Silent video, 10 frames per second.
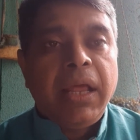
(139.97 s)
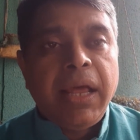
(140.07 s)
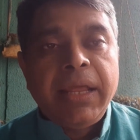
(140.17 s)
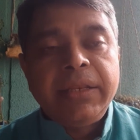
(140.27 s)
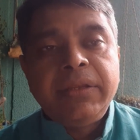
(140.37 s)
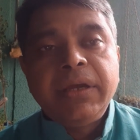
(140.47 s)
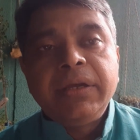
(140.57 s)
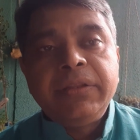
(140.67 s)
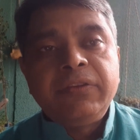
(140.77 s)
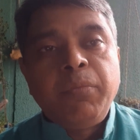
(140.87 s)
And
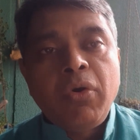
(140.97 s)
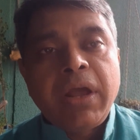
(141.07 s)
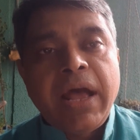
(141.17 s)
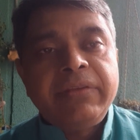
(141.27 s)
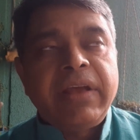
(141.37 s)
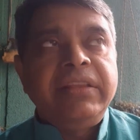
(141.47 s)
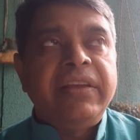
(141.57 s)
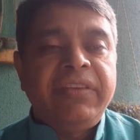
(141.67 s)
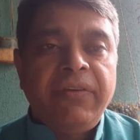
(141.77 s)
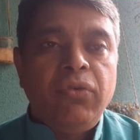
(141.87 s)
this book has, I'll
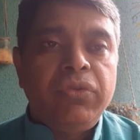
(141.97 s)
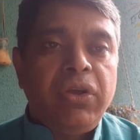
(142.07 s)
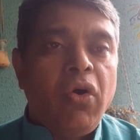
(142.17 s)
just give you the